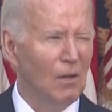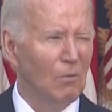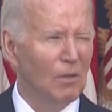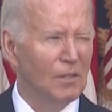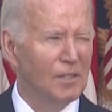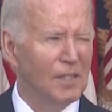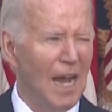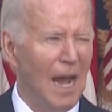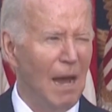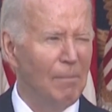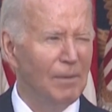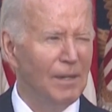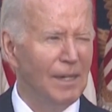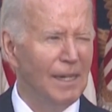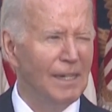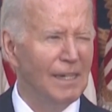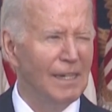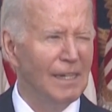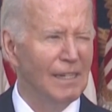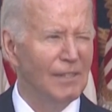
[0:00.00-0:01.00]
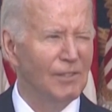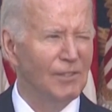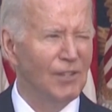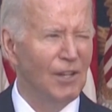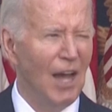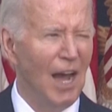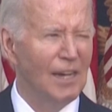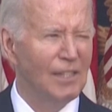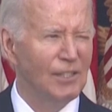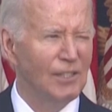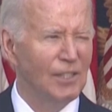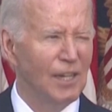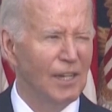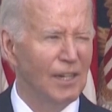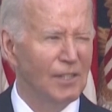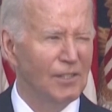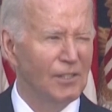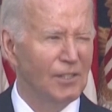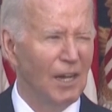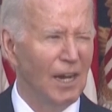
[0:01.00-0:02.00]
what's happening is not
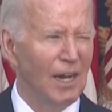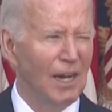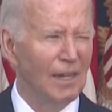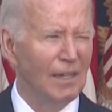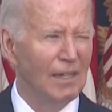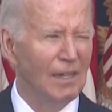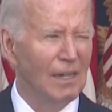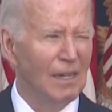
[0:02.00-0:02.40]
genocide.